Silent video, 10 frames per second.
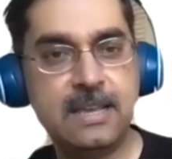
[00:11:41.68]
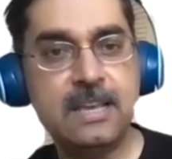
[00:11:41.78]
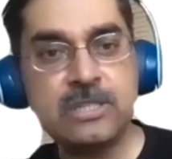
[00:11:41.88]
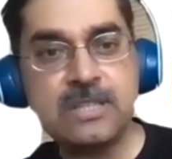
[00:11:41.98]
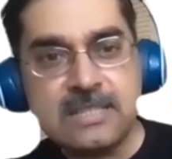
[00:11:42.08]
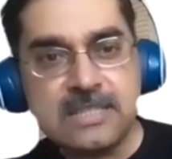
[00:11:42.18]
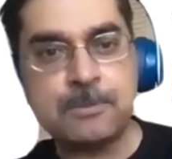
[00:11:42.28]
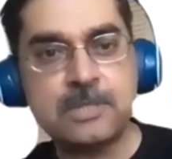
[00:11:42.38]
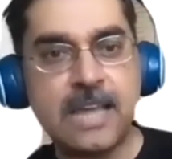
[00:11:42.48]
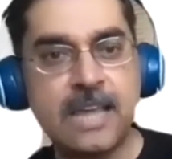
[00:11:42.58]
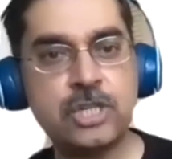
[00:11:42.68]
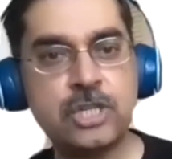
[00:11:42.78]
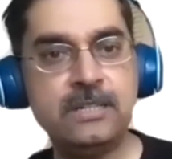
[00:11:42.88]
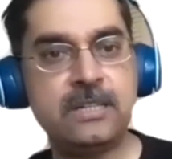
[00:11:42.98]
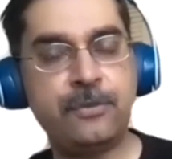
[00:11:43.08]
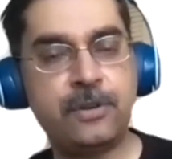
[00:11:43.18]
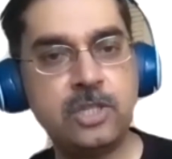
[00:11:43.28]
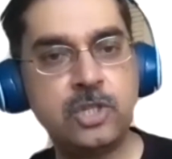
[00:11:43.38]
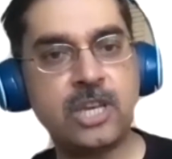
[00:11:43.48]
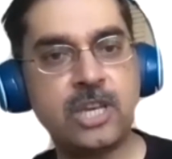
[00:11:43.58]
So there's a substantial
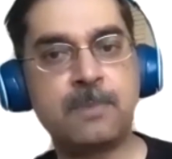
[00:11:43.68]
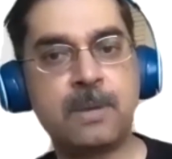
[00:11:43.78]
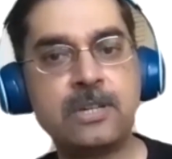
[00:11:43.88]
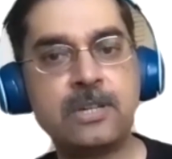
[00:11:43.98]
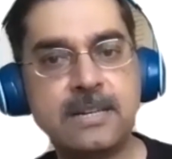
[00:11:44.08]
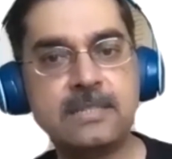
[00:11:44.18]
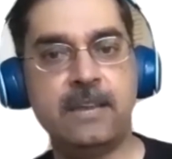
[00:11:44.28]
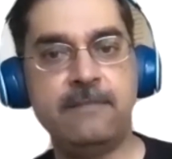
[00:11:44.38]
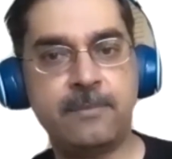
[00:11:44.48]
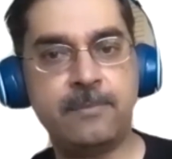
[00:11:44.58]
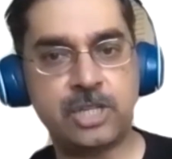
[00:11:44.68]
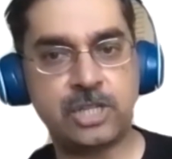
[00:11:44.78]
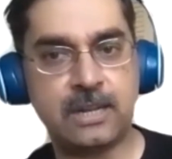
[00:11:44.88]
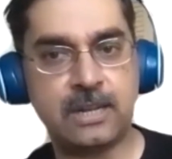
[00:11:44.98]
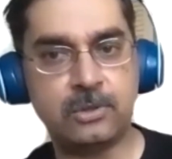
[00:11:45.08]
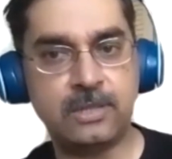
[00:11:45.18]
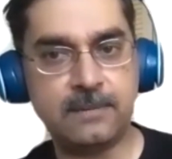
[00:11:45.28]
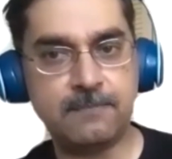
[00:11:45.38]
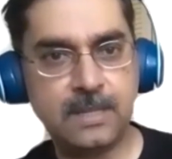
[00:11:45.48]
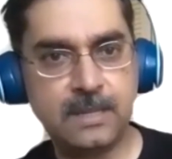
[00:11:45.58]
difference just because there is information out there.
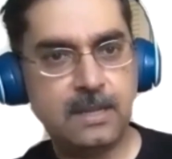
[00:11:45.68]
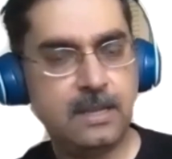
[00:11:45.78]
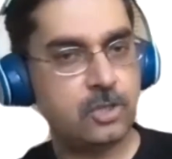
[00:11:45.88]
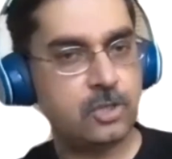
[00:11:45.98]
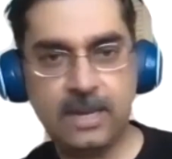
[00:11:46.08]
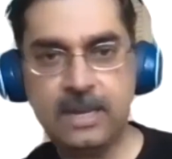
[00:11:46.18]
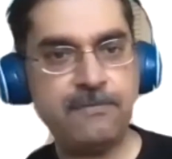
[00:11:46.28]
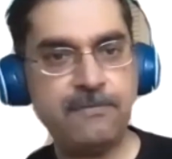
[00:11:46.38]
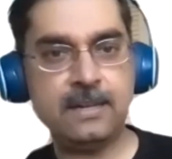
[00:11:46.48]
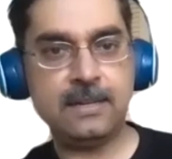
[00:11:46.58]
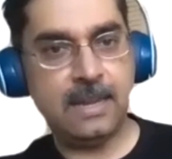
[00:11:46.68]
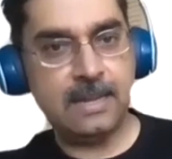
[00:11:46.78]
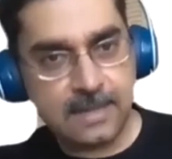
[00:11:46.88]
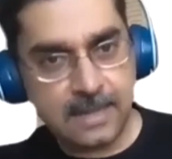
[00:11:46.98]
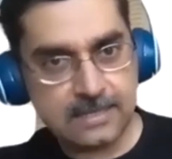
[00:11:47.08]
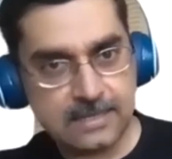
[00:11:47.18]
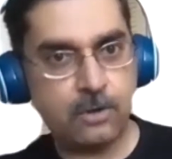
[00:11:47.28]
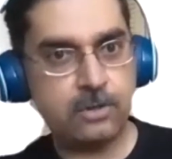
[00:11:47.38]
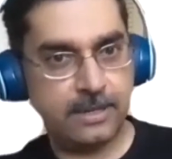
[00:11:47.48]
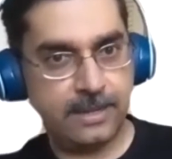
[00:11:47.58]
So in effect, it takes
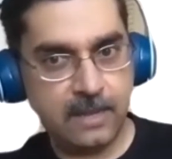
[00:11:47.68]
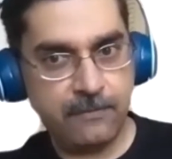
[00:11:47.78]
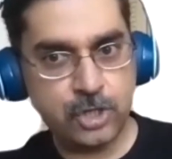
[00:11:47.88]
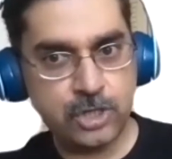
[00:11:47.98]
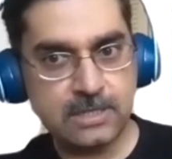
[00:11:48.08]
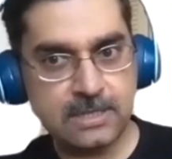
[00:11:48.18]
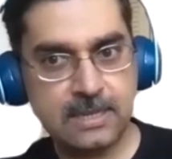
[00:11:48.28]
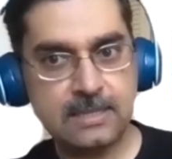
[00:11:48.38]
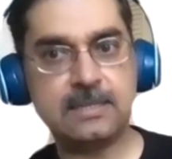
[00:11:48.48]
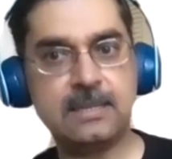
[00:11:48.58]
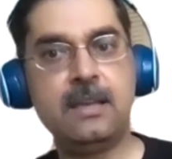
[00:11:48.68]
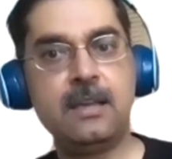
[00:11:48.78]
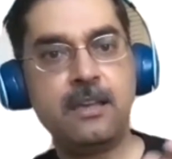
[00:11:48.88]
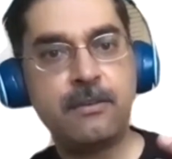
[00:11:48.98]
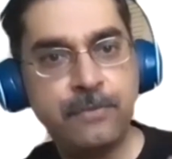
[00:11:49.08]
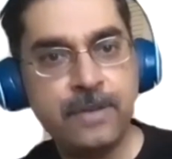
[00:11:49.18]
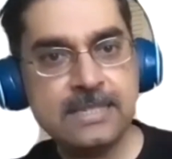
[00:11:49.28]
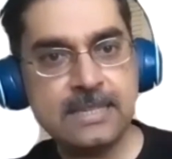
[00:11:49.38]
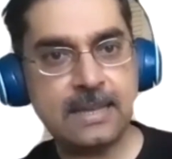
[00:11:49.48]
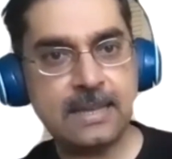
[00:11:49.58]
out inefficiencies, fills
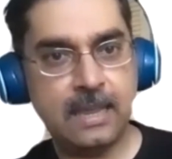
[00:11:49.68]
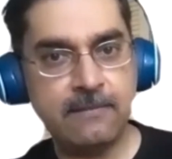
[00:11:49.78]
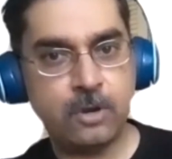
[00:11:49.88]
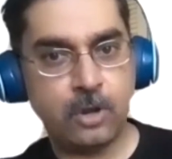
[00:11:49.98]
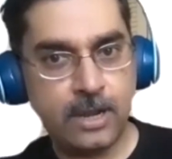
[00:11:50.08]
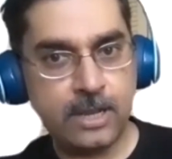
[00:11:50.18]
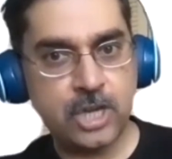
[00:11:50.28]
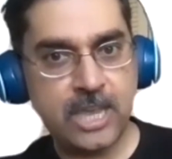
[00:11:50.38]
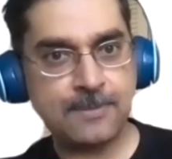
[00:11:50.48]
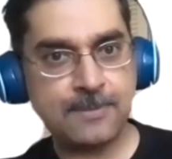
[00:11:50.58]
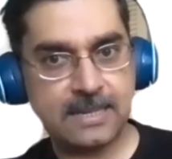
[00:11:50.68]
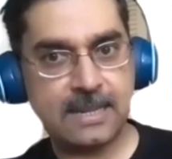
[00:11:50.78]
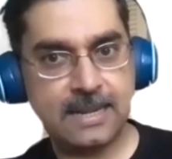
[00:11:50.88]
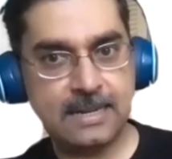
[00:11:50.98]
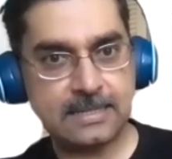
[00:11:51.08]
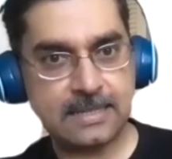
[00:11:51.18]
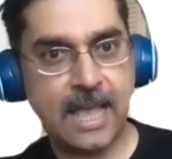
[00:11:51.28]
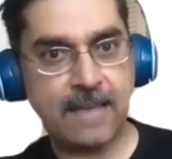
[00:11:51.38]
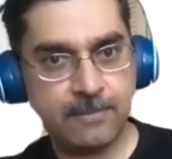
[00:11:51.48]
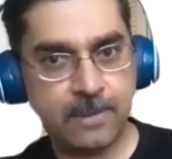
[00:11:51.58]
in the knowledge gaps that lenders
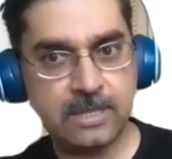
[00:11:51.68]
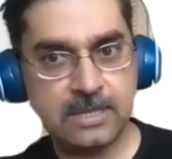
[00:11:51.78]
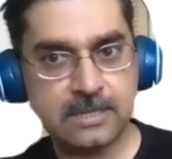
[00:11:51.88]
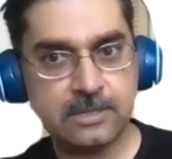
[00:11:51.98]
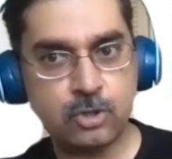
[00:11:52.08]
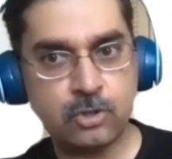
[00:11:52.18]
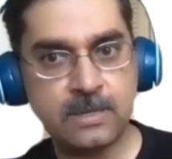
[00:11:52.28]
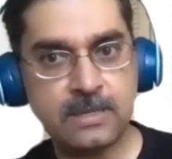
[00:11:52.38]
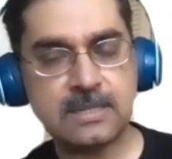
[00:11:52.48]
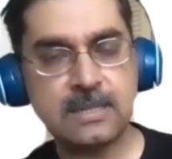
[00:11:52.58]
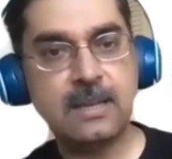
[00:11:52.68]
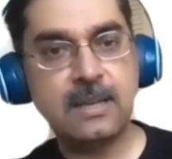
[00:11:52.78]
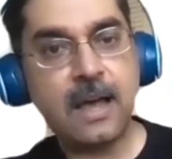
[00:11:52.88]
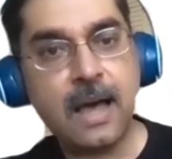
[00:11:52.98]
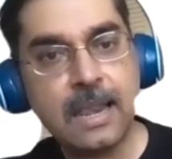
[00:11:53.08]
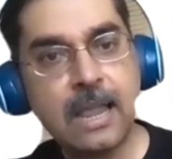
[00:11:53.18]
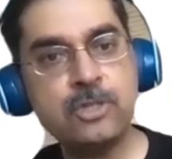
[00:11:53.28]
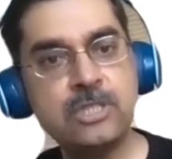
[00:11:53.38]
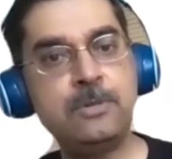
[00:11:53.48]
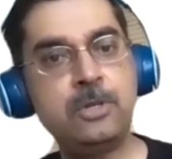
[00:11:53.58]
have about these consumers,
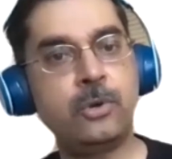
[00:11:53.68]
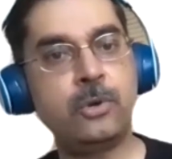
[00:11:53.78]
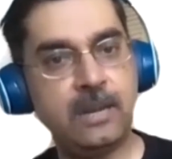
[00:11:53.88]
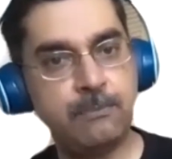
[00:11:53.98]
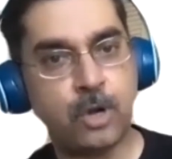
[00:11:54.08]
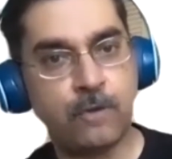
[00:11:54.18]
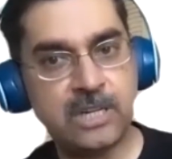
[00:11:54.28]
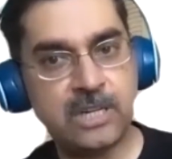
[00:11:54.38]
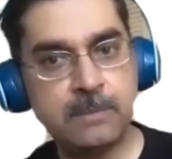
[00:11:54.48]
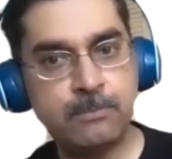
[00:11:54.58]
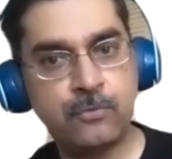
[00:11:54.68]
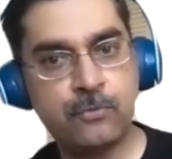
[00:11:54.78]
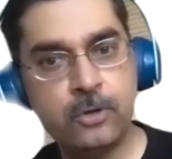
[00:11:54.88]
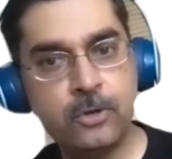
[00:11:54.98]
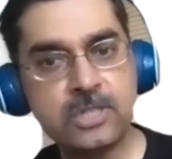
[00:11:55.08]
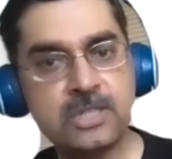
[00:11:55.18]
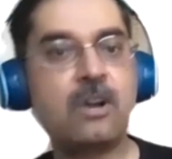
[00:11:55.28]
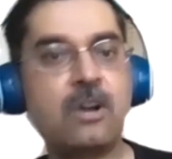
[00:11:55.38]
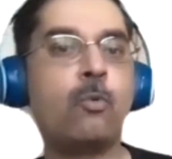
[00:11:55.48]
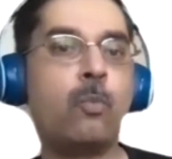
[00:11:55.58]
allows them to create profitable portfolios
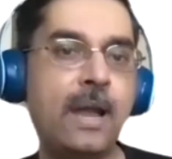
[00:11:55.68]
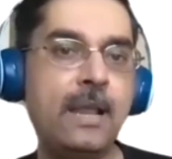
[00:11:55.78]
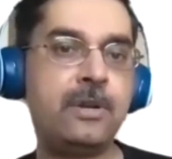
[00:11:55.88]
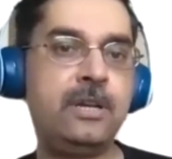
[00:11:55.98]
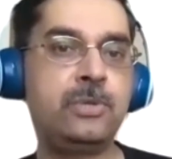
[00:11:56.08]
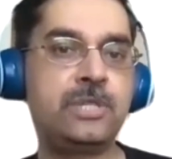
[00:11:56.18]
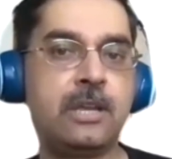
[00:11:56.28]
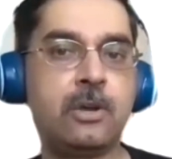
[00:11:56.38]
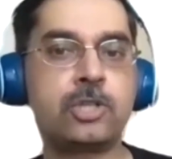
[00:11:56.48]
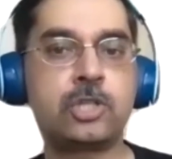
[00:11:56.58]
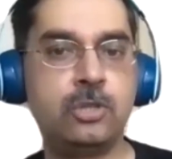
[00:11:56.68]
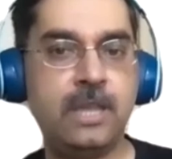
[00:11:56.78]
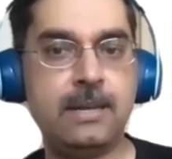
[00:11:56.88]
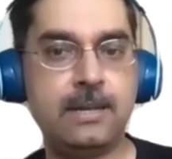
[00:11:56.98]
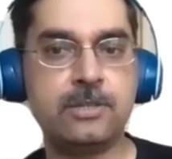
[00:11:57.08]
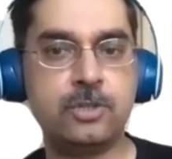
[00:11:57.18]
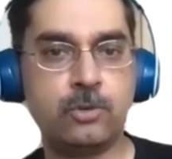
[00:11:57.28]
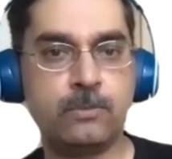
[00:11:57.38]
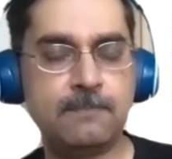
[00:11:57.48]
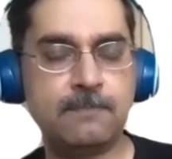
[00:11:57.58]
while reducing cost to the end consumer.